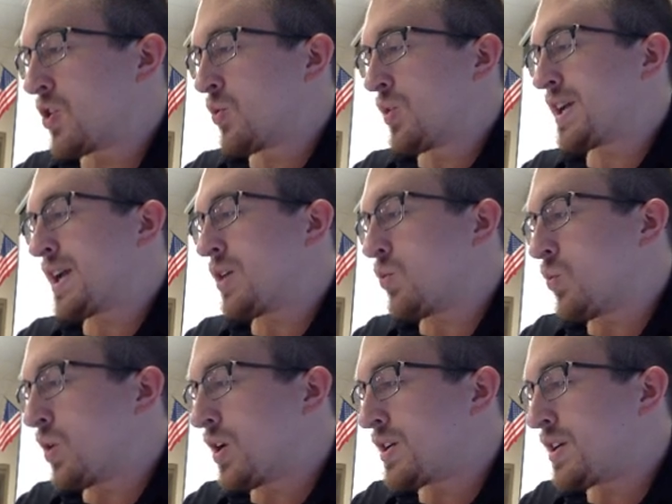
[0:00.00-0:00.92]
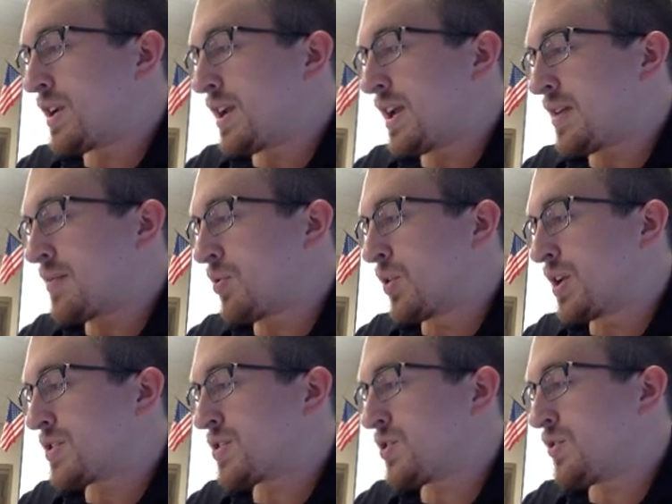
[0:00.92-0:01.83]
we'll get 1 and
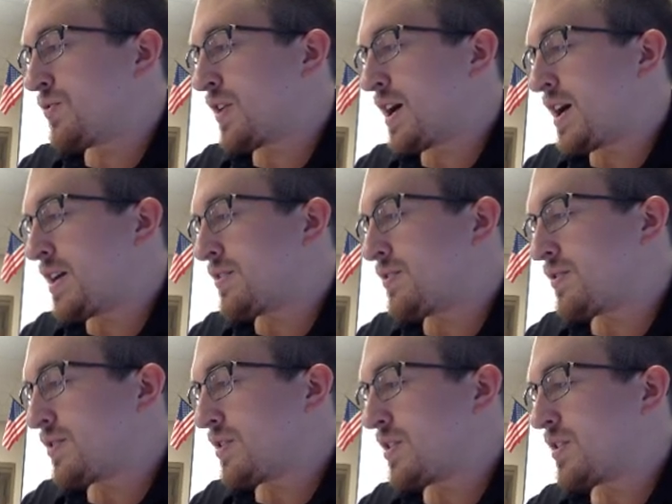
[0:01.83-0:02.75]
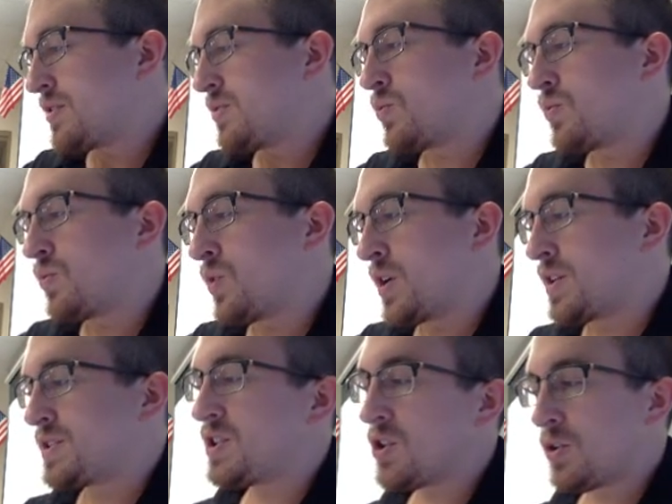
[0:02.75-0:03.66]
0.25.
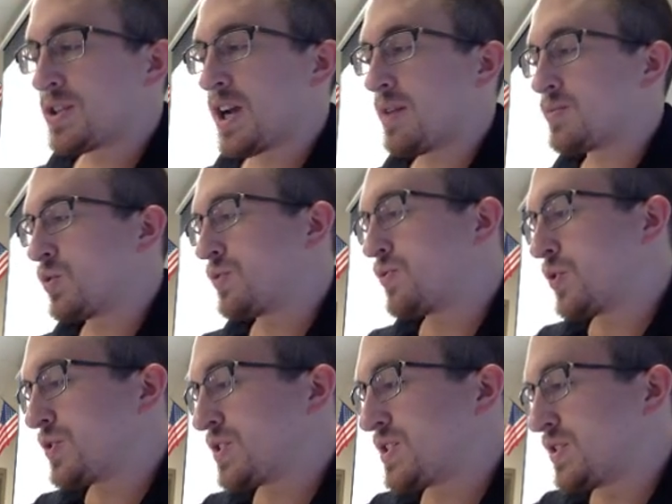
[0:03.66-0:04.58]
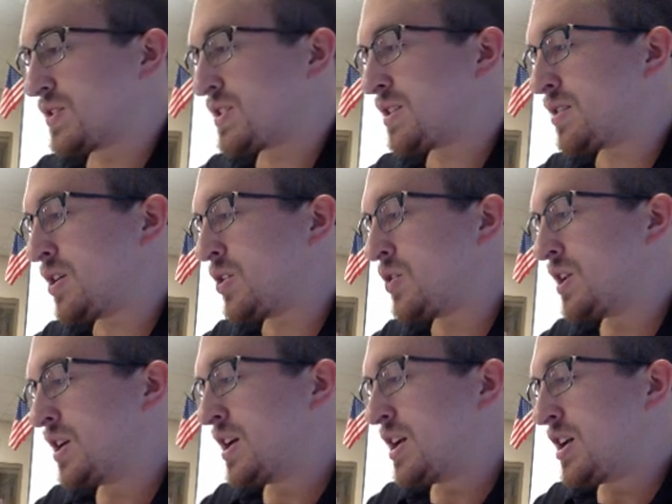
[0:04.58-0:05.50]
0 times 1/4 is still 0.
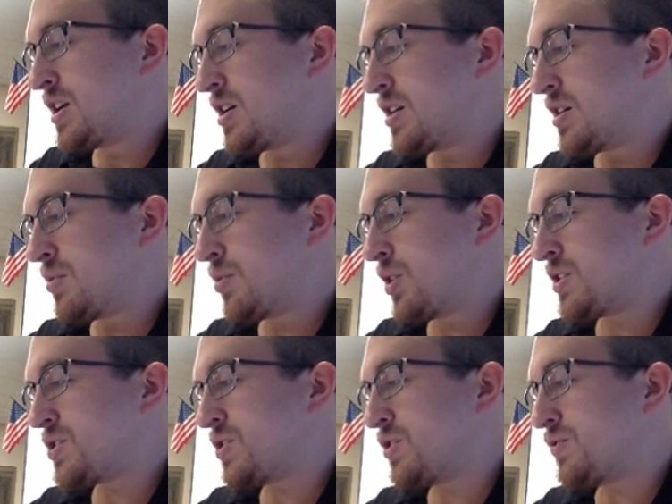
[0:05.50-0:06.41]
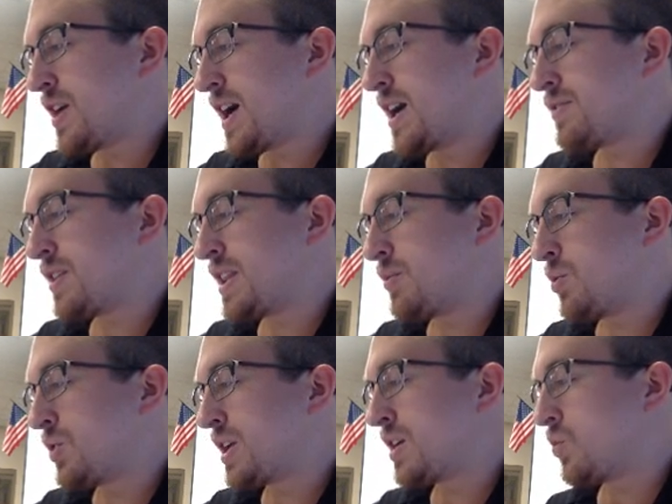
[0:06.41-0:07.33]
0.25, and then
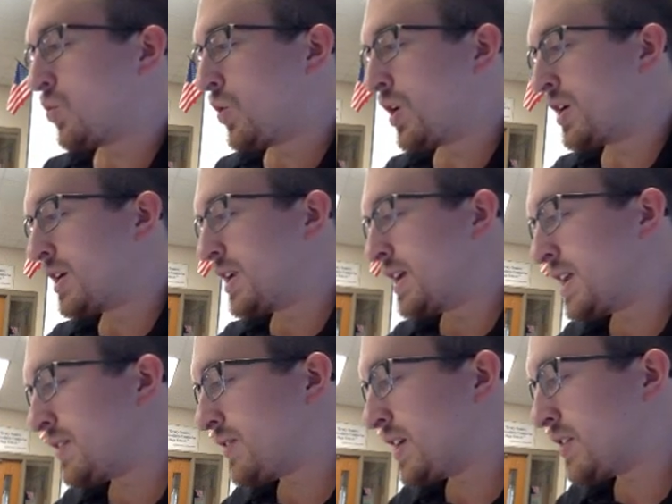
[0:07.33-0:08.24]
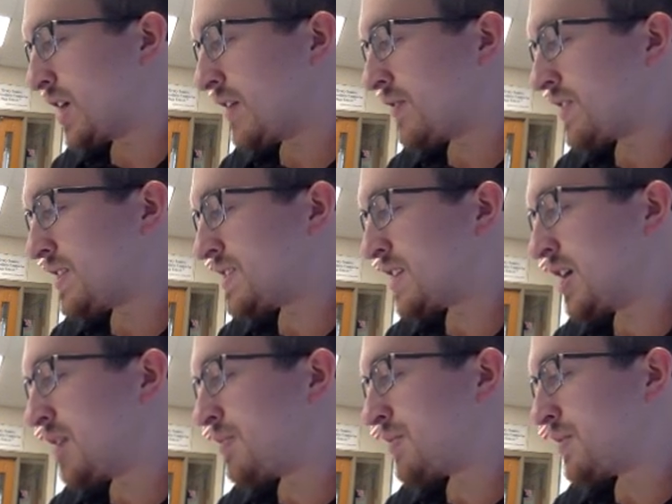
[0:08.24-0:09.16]
we'll get 1. And if I graph these up,